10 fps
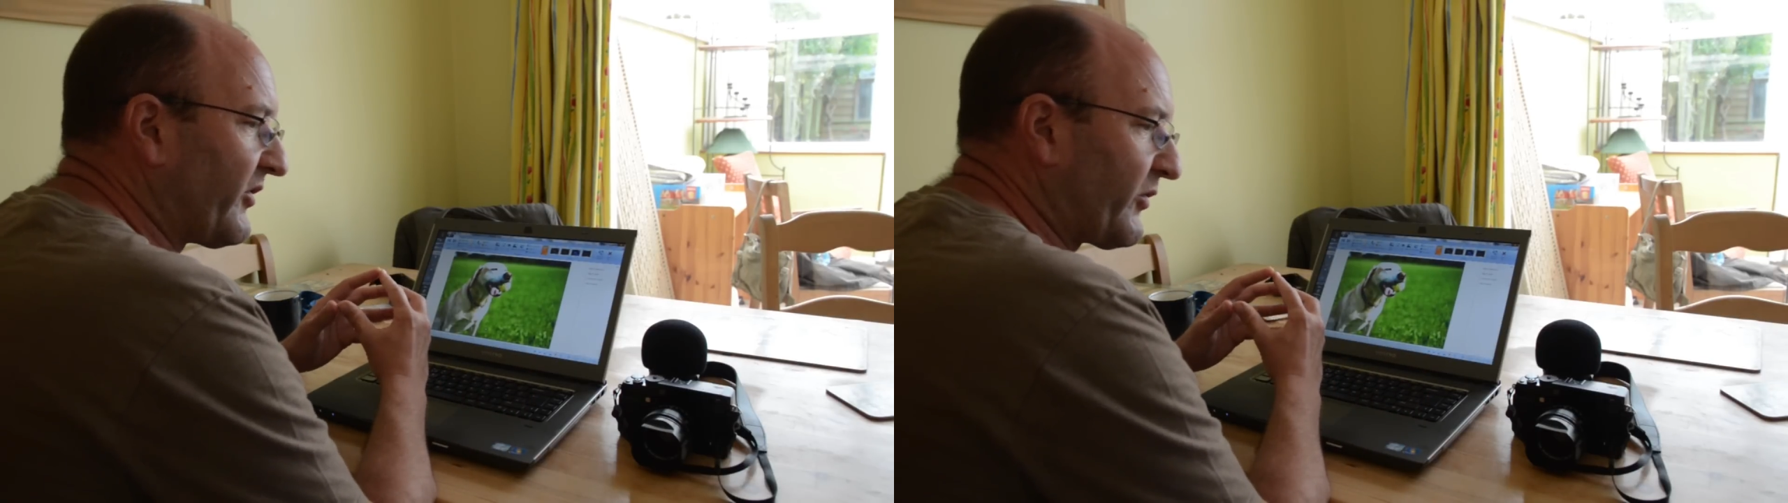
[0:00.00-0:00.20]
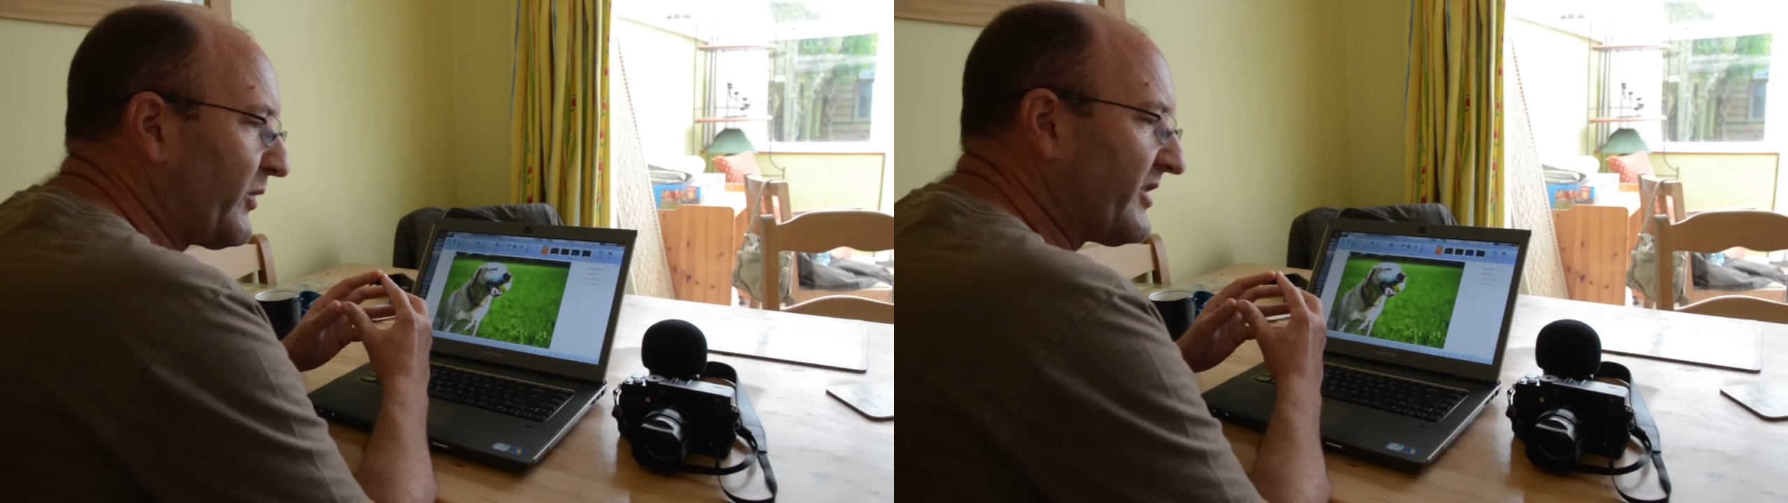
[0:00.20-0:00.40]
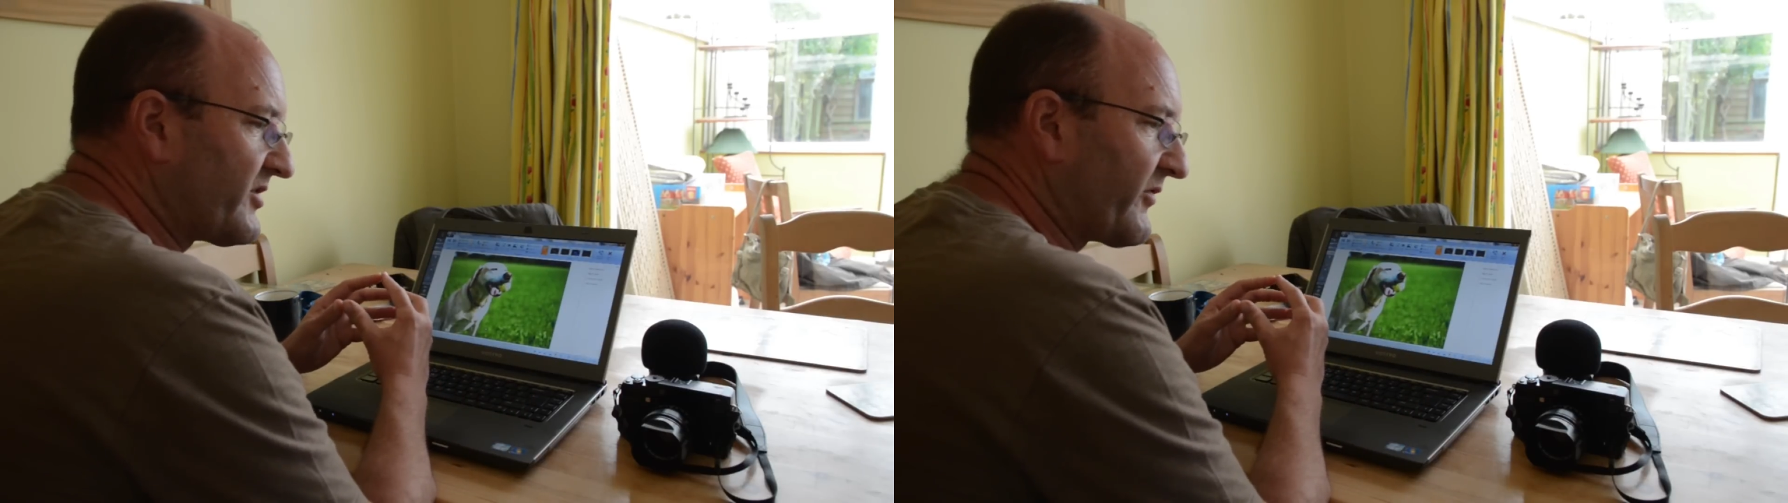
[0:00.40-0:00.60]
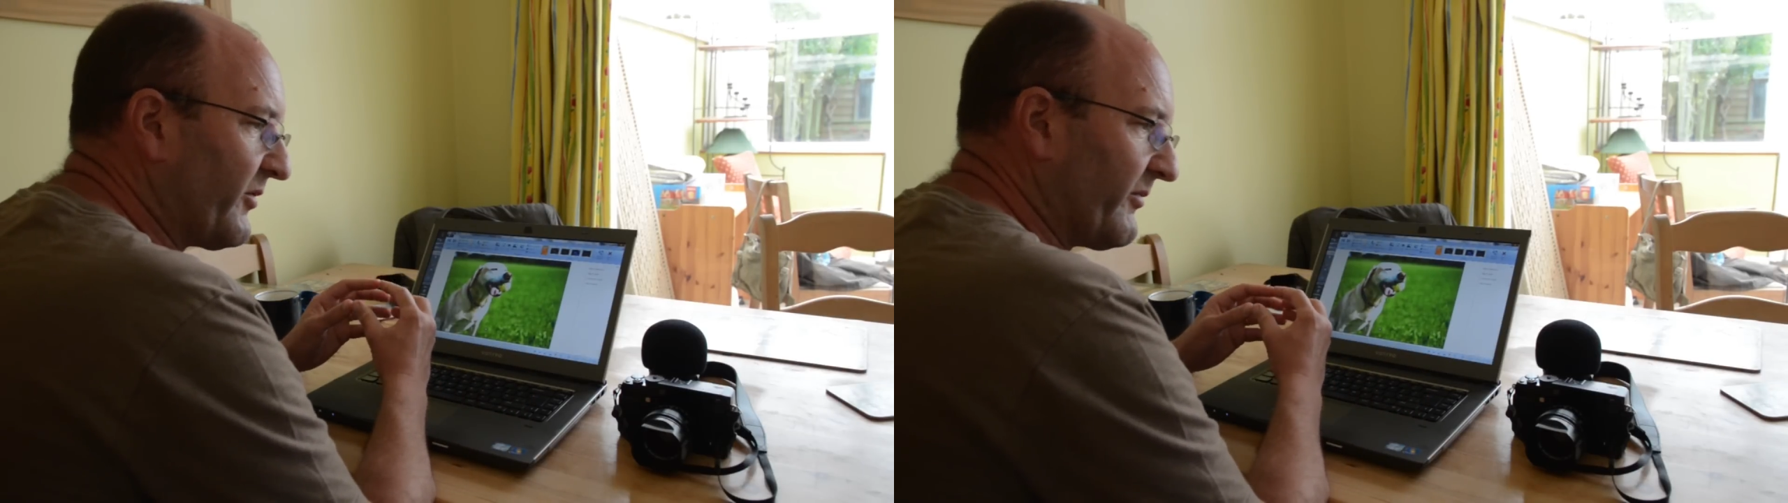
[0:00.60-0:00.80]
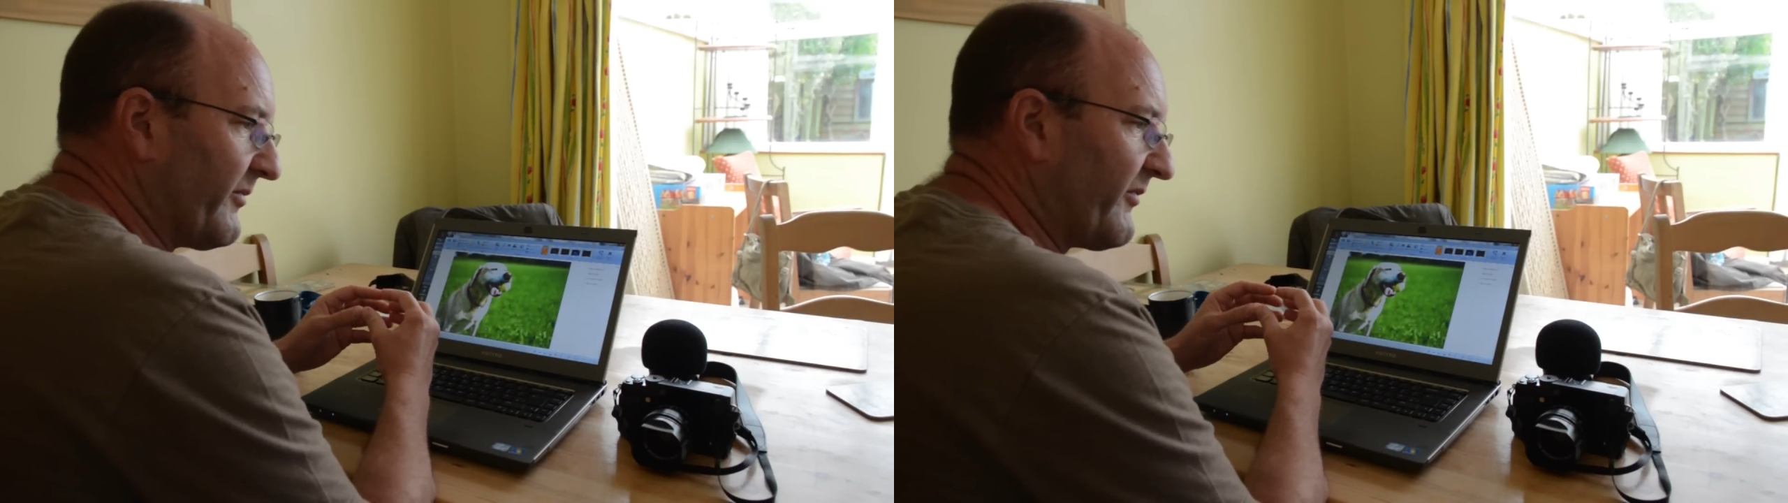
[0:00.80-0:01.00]
switch
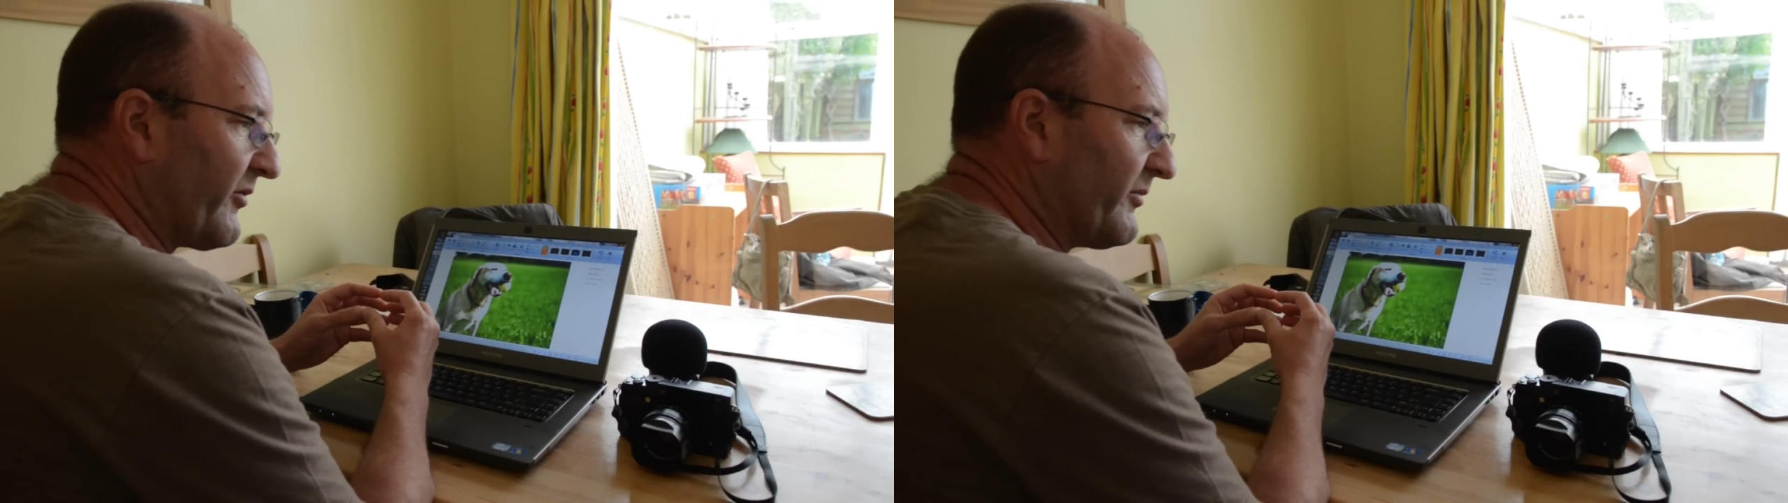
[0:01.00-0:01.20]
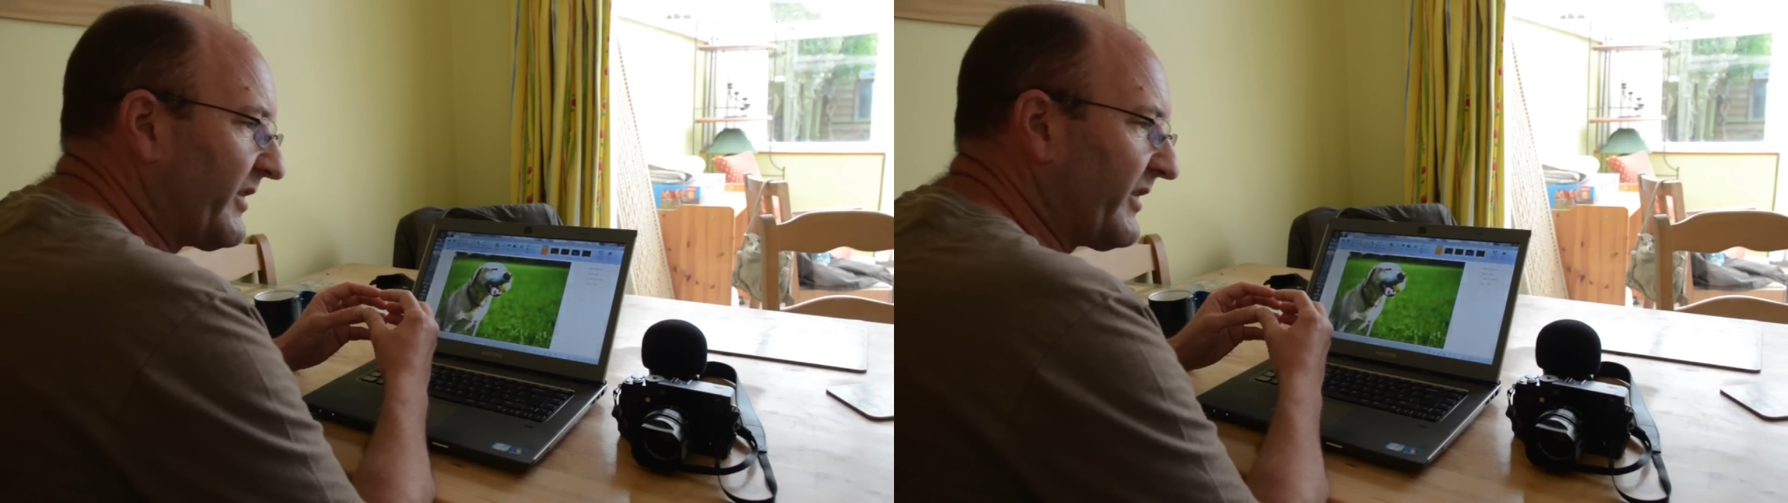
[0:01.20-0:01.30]
from from